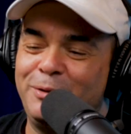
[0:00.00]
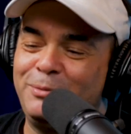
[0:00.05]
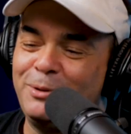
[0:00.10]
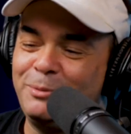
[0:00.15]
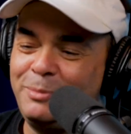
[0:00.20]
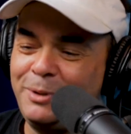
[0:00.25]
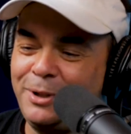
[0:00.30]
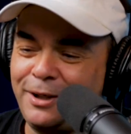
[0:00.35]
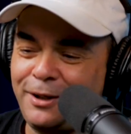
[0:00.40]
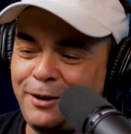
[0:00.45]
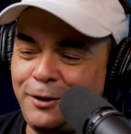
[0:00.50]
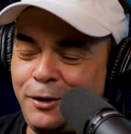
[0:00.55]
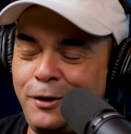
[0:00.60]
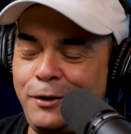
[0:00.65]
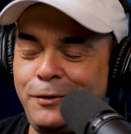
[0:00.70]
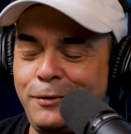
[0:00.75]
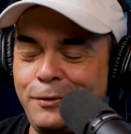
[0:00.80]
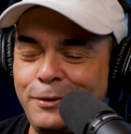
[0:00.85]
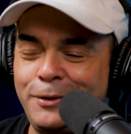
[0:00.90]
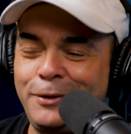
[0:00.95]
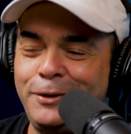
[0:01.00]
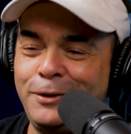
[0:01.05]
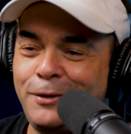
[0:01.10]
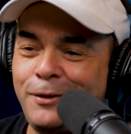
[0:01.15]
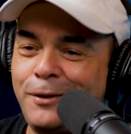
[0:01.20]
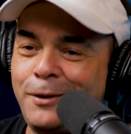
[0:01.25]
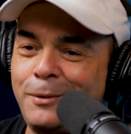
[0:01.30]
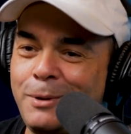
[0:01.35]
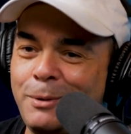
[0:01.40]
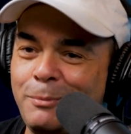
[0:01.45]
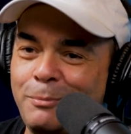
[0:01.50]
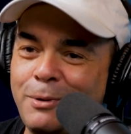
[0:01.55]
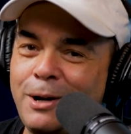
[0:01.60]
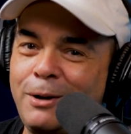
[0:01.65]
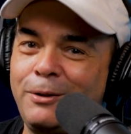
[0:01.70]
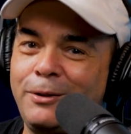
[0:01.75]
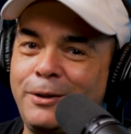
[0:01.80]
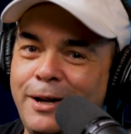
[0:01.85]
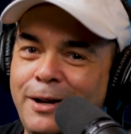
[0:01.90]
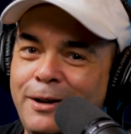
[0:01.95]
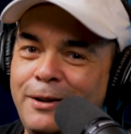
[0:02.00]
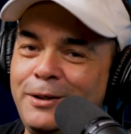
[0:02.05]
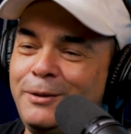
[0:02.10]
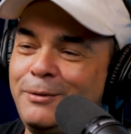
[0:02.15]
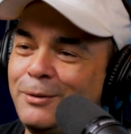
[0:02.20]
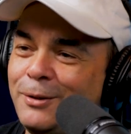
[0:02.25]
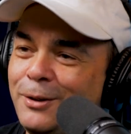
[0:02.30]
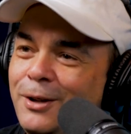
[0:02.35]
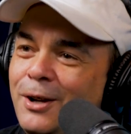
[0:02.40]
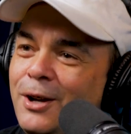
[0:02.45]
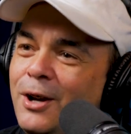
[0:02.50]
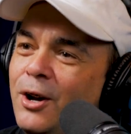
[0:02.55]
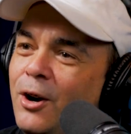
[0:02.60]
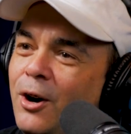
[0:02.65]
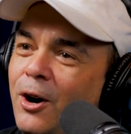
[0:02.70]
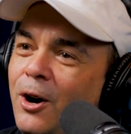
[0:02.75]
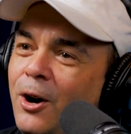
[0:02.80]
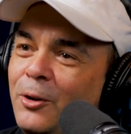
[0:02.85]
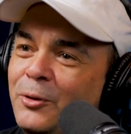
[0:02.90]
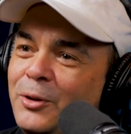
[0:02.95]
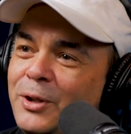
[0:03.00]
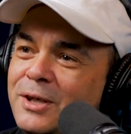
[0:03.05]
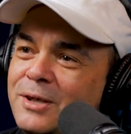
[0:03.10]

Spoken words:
will be like, "Are you guys really talking about Broward County for all this